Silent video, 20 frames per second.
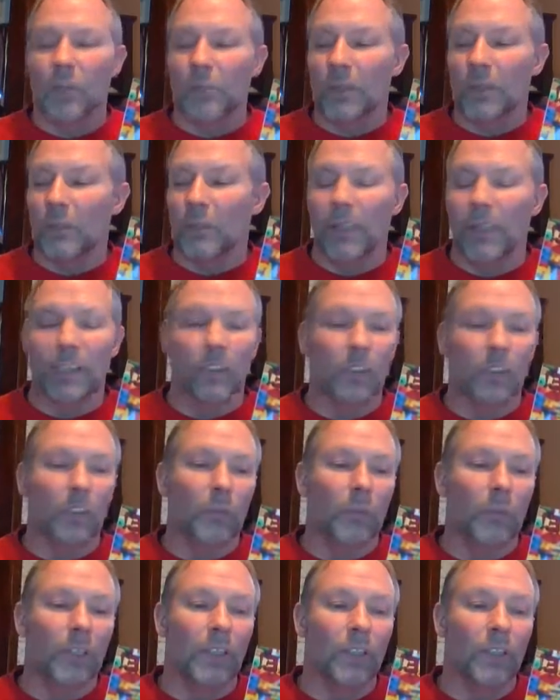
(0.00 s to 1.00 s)
Hope it made you a
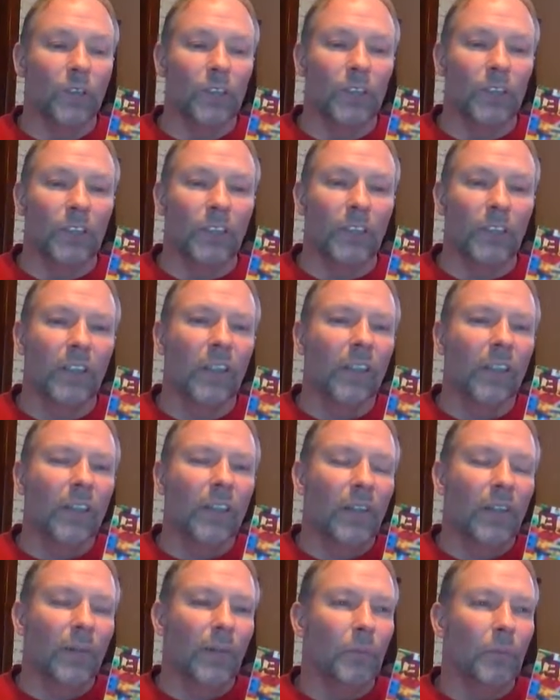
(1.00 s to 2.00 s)
little bit interested.
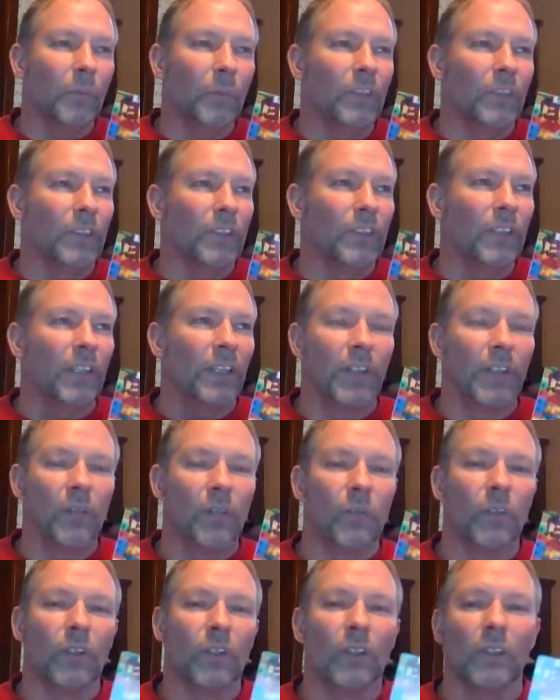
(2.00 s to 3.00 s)
You can purchase it
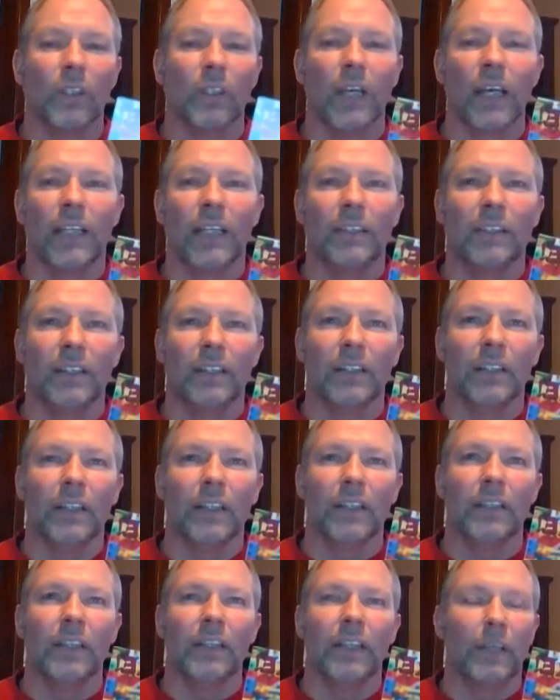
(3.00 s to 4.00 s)
anywhere online
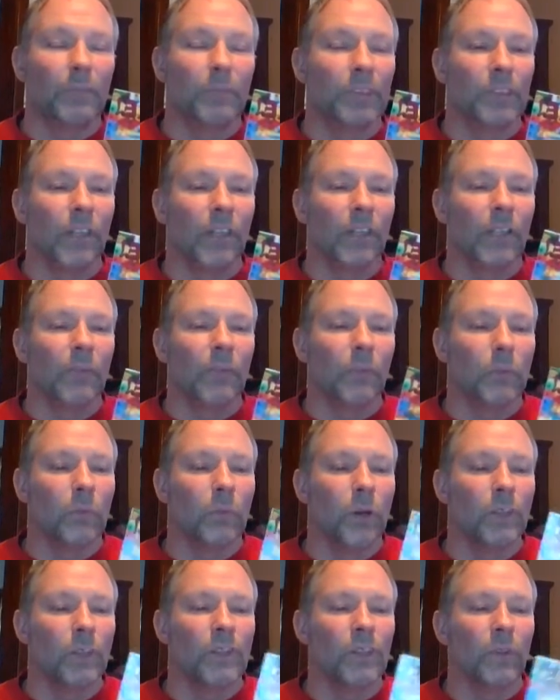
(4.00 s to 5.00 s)
on Amazon or
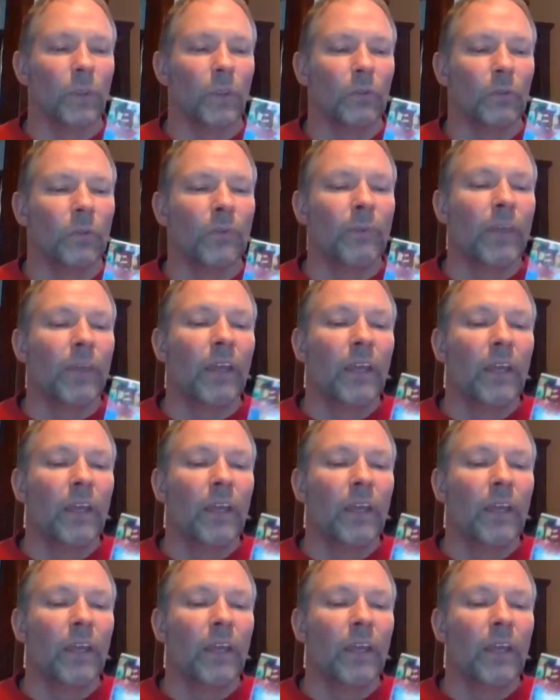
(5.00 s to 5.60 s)
Barnes and Noble.